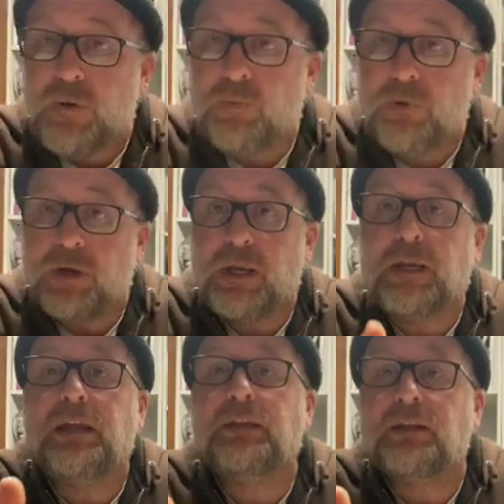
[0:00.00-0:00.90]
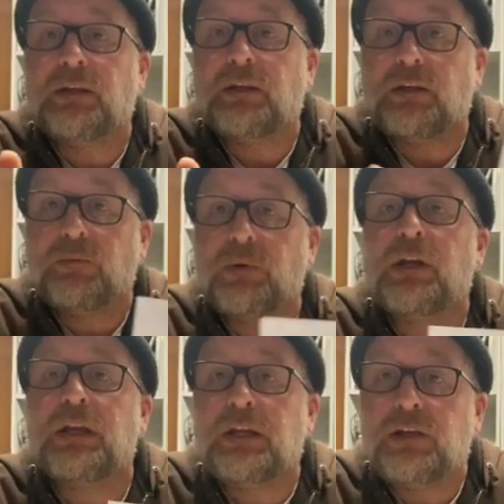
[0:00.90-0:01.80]
we're gonna need to
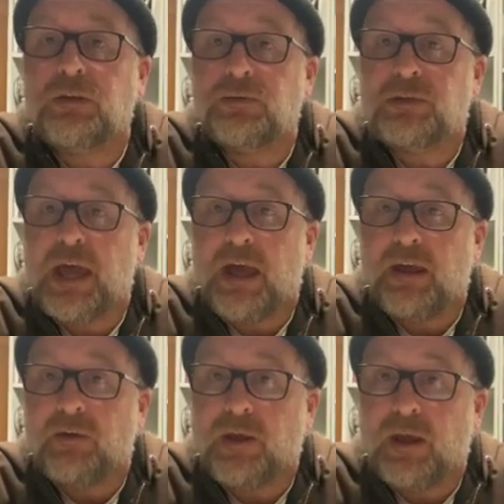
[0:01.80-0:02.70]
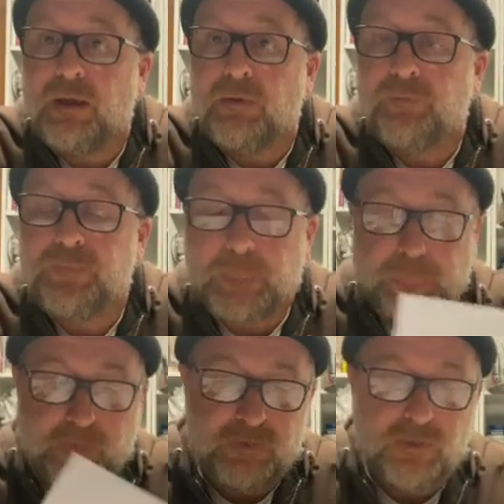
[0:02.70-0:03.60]
use that, okay?
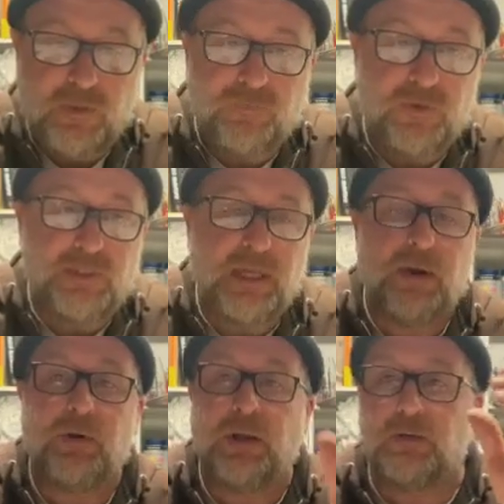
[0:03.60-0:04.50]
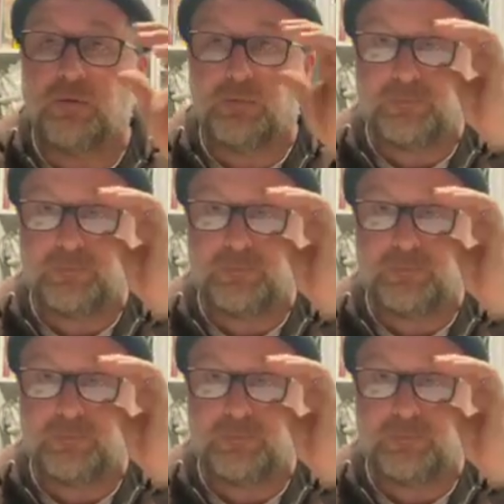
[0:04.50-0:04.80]
So the first thing I want to do,